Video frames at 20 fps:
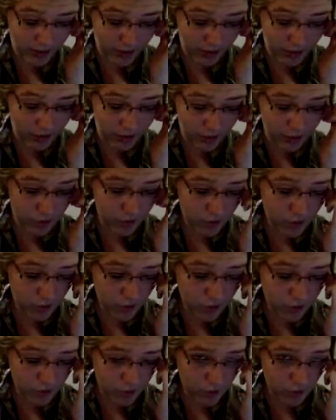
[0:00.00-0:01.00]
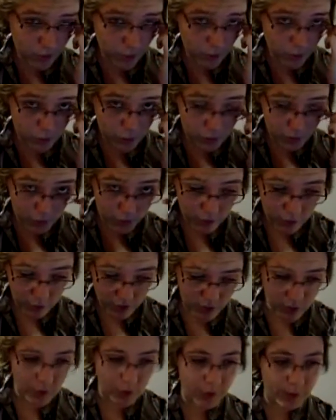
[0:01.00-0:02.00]
there was a huge
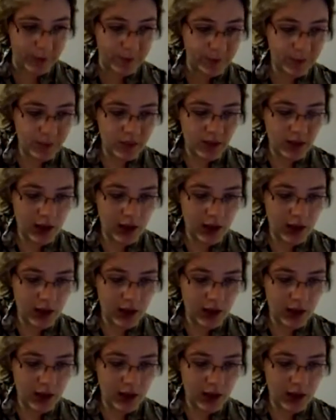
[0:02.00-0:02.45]
snowstorm